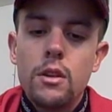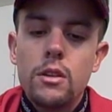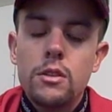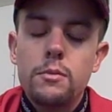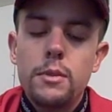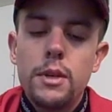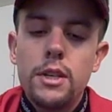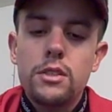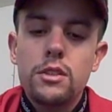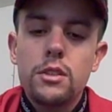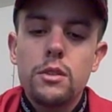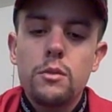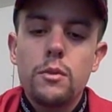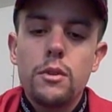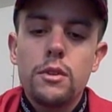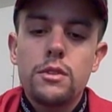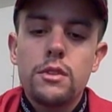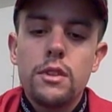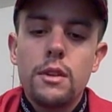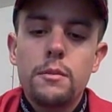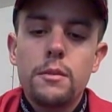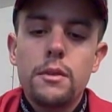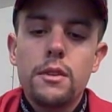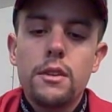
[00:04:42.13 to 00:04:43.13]
especially with
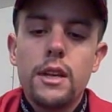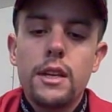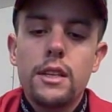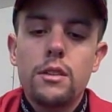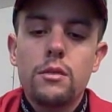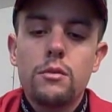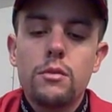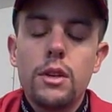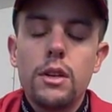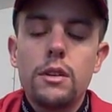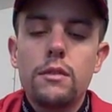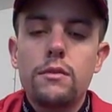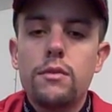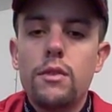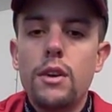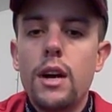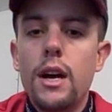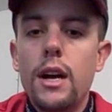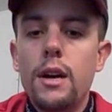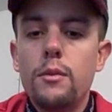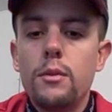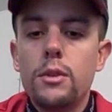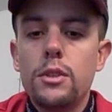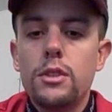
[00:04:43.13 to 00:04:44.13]
something like the ring
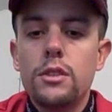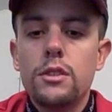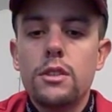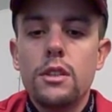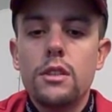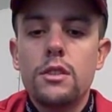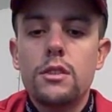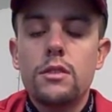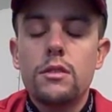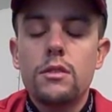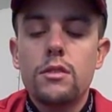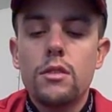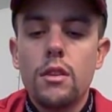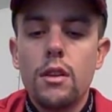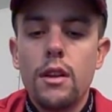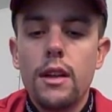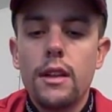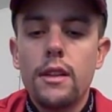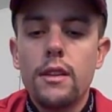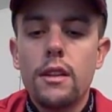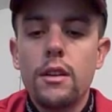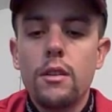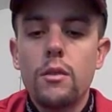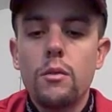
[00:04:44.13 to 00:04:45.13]
fry, which is
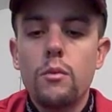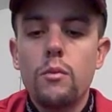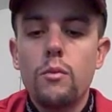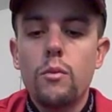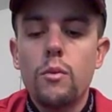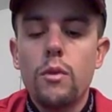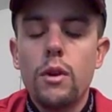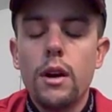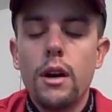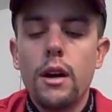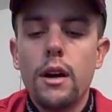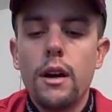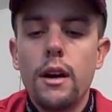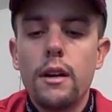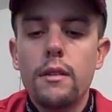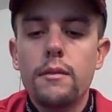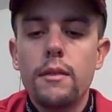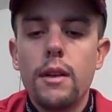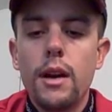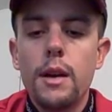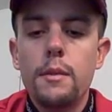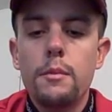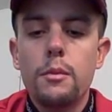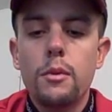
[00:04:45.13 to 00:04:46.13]
in the
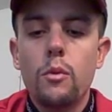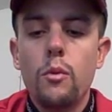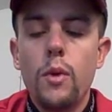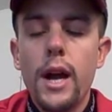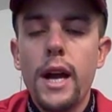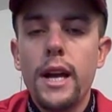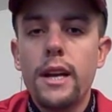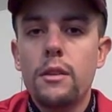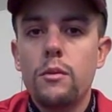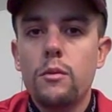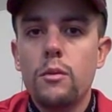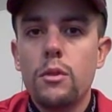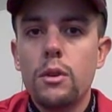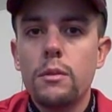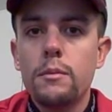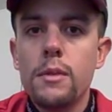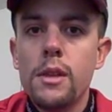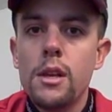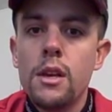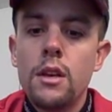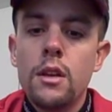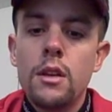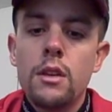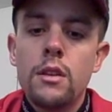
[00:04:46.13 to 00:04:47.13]
hyper whacking worm.
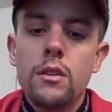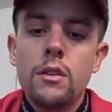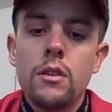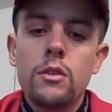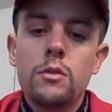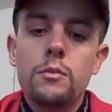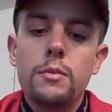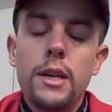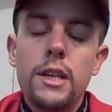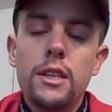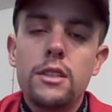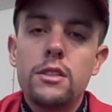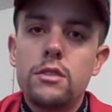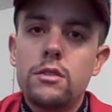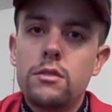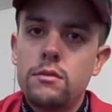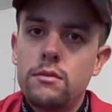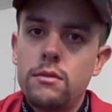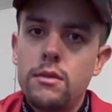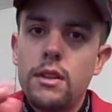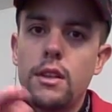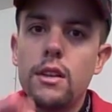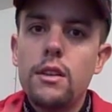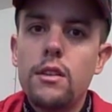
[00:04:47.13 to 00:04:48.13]
Those baits,
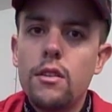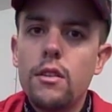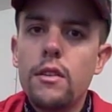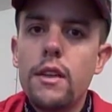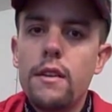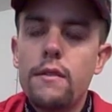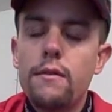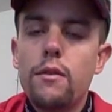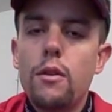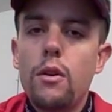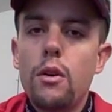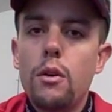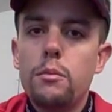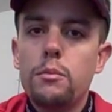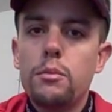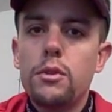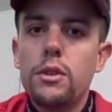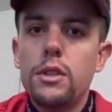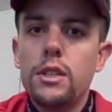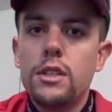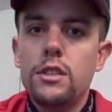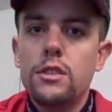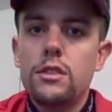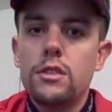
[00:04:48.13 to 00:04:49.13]
they fall
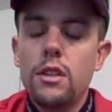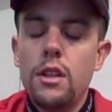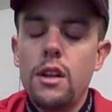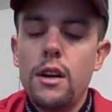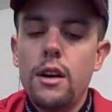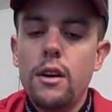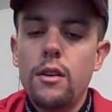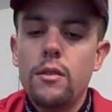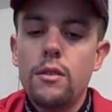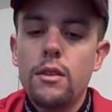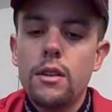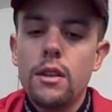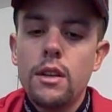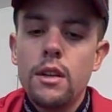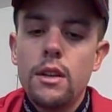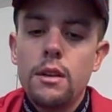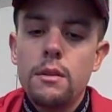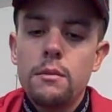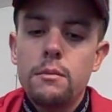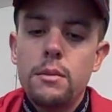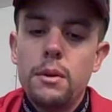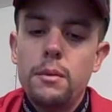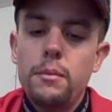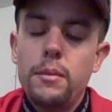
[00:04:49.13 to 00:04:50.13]
pretty slow,
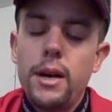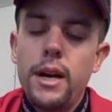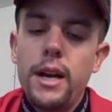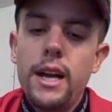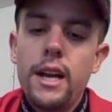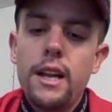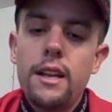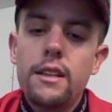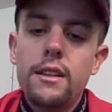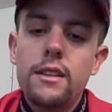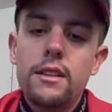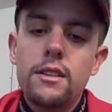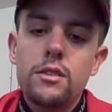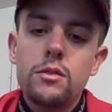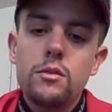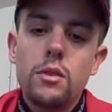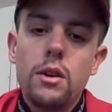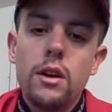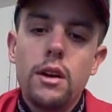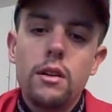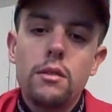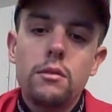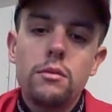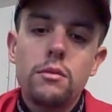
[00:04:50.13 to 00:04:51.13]
but by adding this
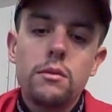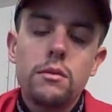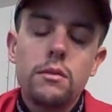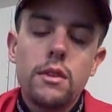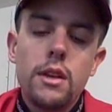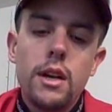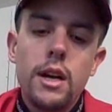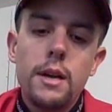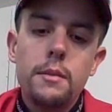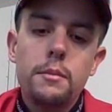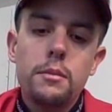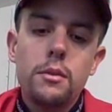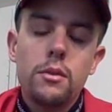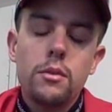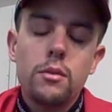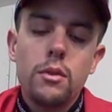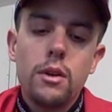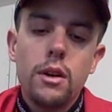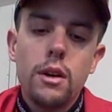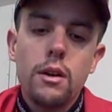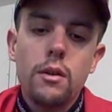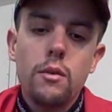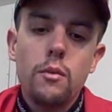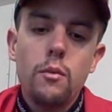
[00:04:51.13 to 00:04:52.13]

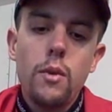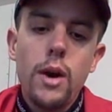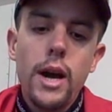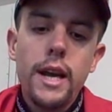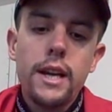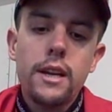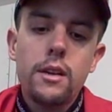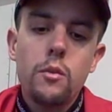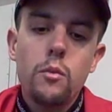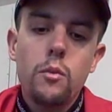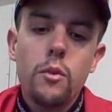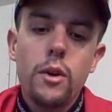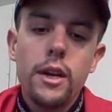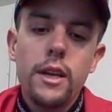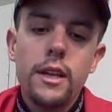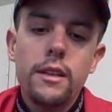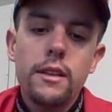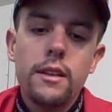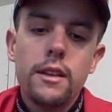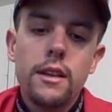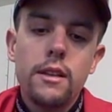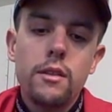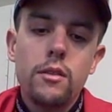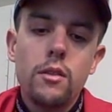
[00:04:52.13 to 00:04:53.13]
hyper whacking
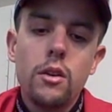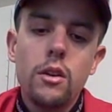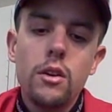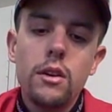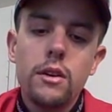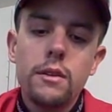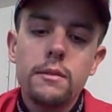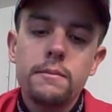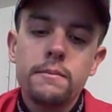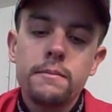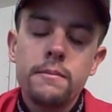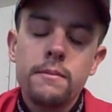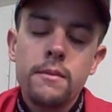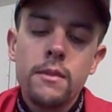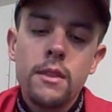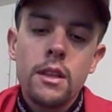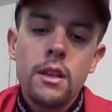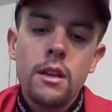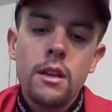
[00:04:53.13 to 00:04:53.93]
weight and hook,